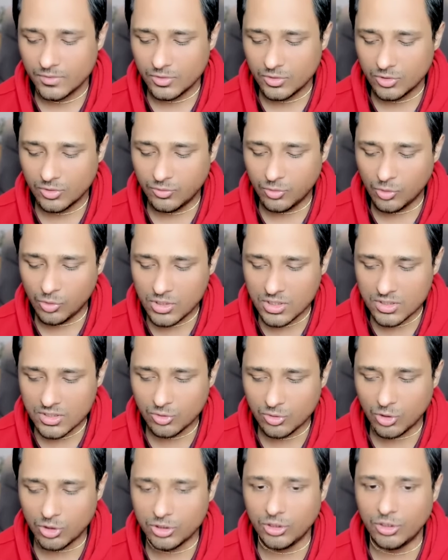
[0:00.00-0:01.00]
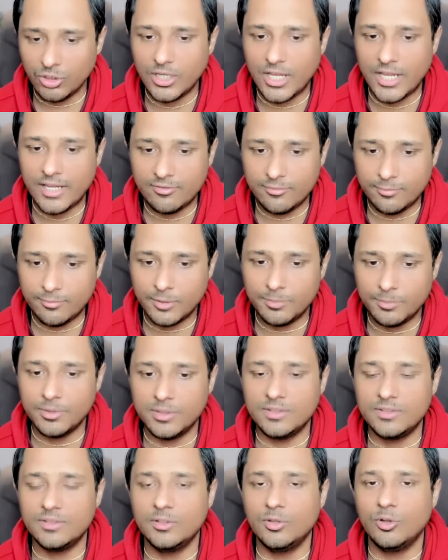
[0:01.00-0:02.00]
So focus on your life
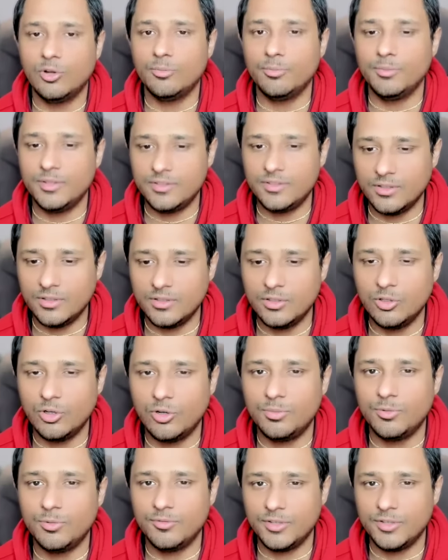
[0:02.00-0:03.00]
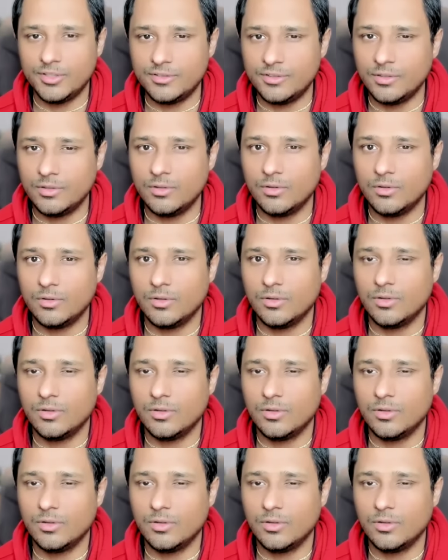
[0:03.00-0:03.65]
purpose, your mission, your profession,